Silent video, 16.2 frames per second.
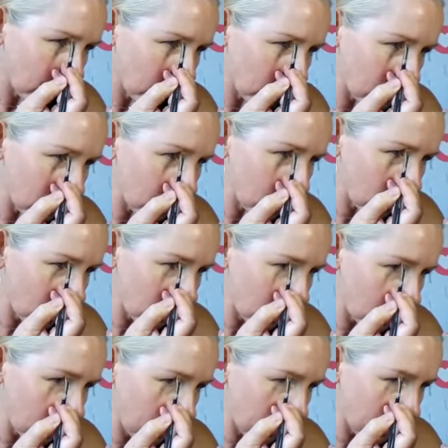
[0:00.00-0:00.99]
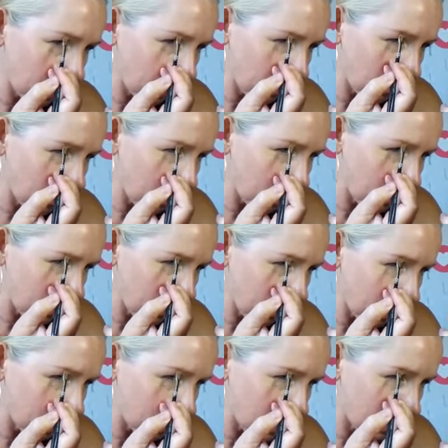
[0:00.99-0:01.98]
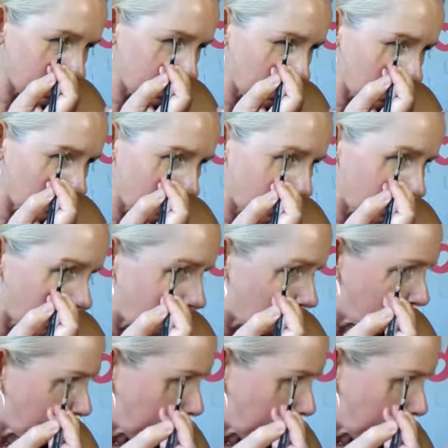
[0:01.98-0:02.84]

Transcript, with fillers: Once you draw your line, you want to feather down just a little bit.